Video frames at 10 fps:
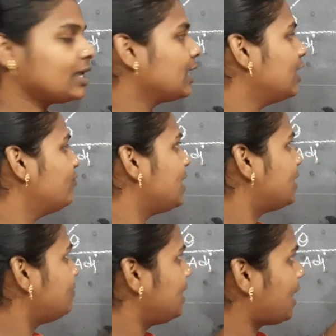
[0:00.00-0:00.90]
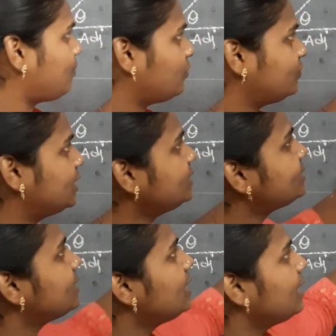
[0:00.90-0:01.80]
Give me a recap of
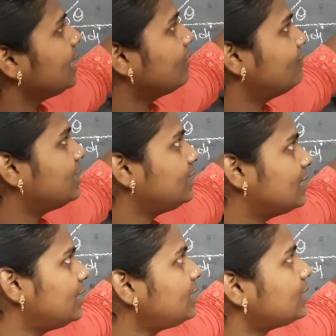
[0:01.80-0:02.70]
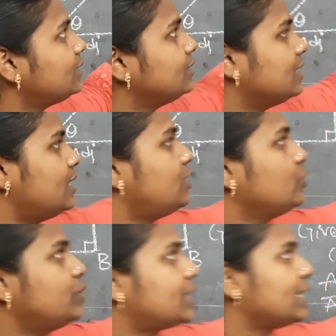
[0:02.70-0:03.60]
this. Given that there are
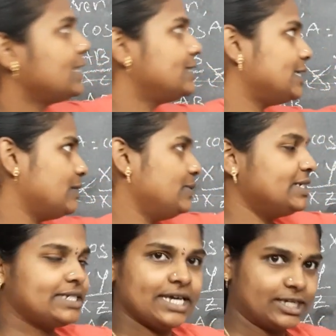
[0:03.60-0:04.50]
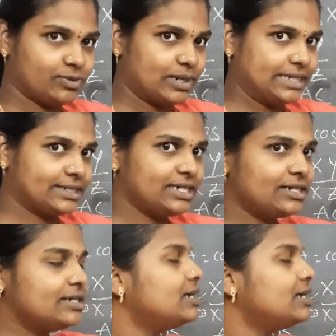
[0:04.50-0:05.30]
two triangles ABC, XYZ,